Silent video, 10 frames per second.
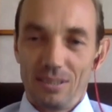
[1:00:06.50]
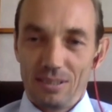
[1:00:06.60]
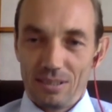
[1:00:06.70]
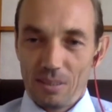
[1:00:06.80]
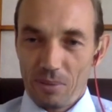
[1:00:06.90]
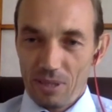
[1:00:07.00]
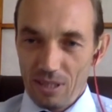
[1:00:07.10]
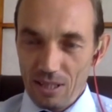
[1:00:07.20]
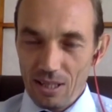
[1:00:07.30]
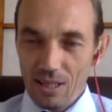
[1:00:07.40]

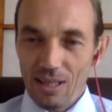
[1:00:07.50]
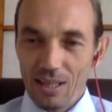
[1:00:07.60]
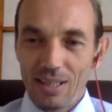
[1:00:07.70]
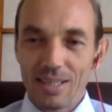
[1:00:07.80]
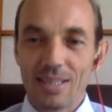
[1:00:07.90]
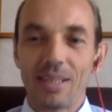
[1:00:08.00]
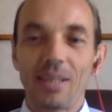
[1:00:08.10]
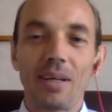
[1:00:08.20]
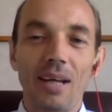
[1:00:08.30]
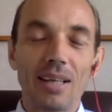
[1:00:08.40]
Tapani. And
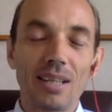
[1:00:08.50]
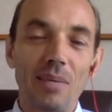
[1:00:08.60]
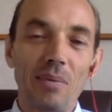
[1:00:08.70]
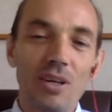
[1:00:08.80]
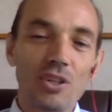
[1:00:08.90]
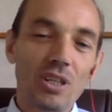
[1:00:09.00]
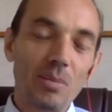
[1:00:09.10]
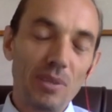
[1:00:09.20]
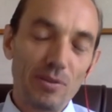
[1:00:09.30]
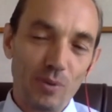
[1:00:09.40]
as I
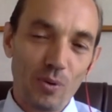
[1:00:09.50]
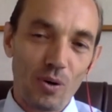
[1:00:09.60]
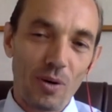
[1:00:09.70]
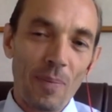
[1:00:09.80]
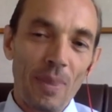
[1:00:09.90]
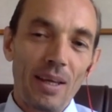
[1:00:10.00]
mentioned before,